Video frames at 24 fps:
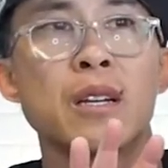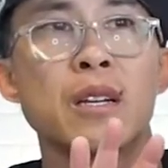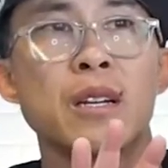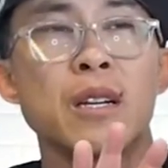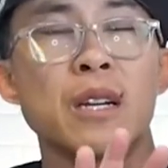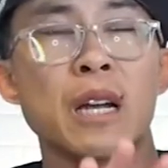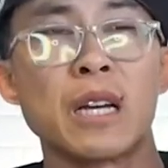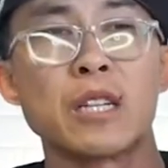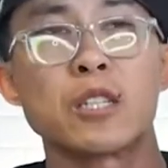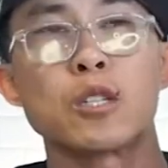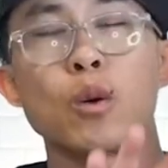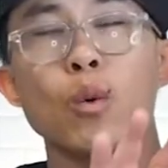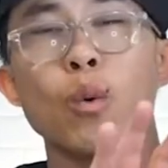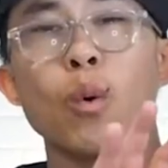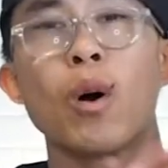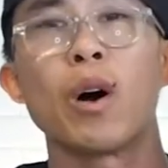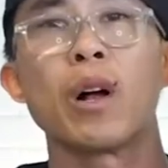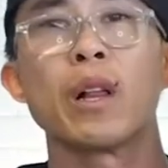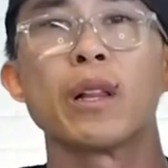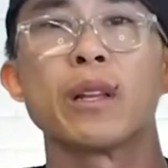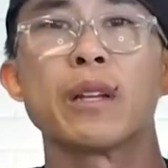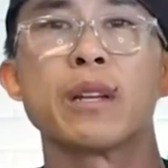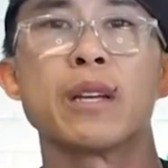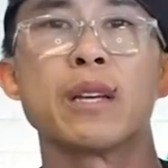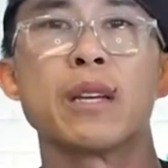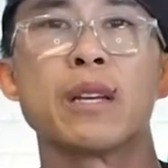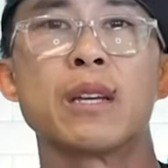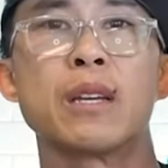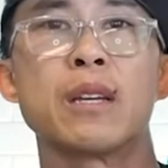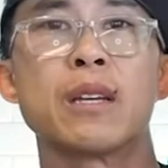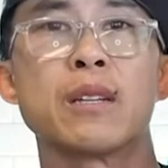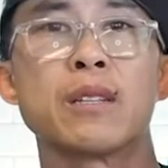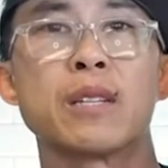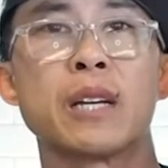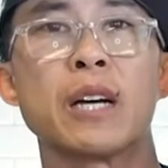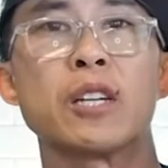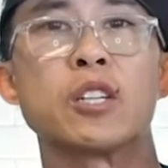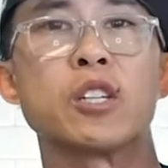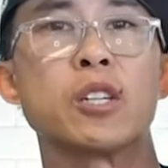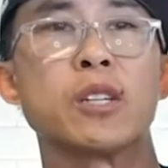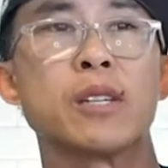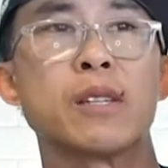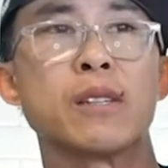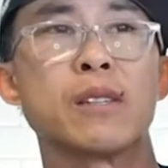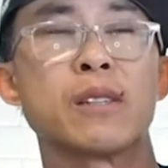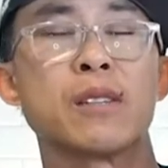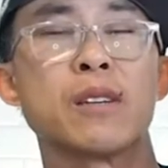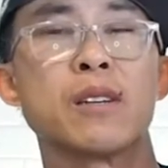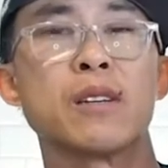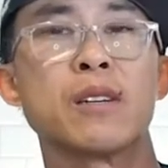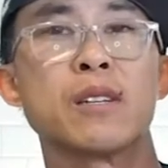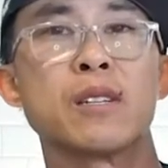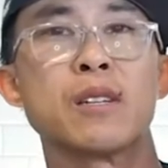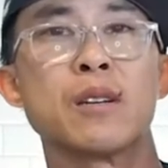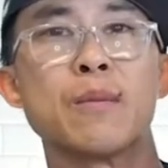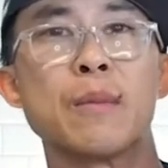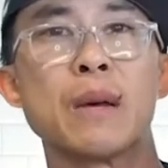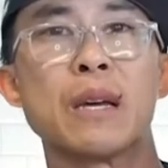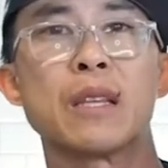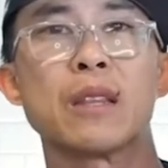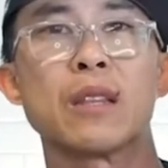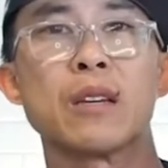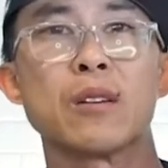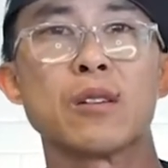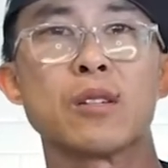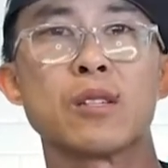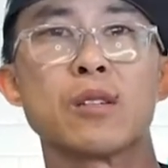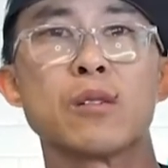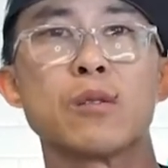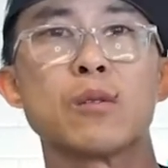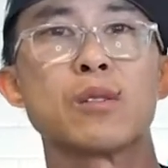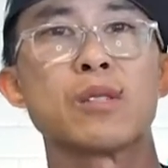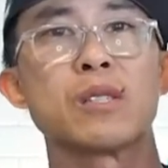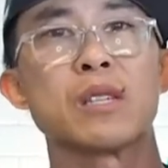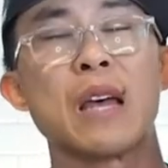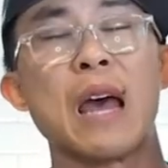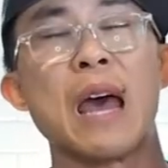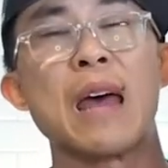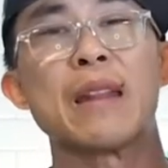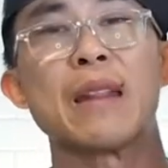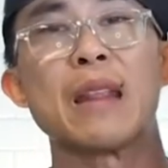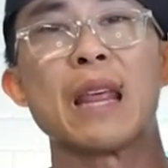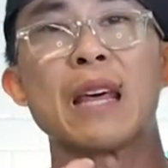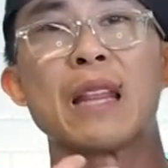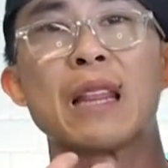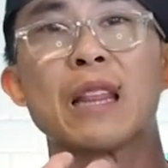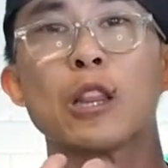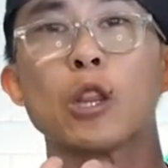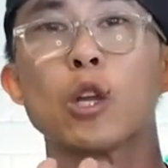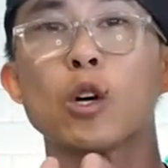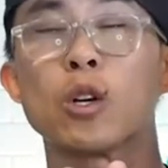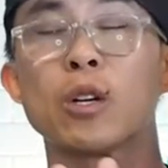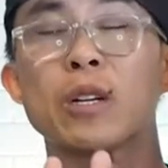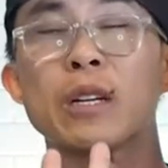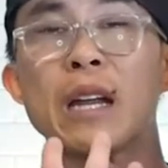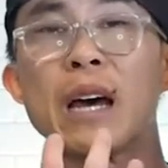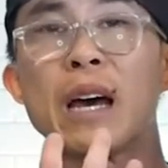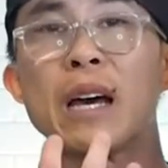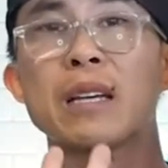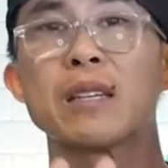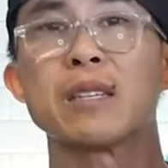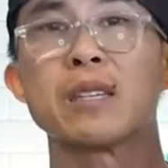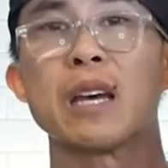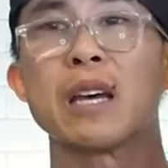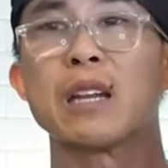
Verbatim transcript: nice quality touches to make their suits, and they look nice.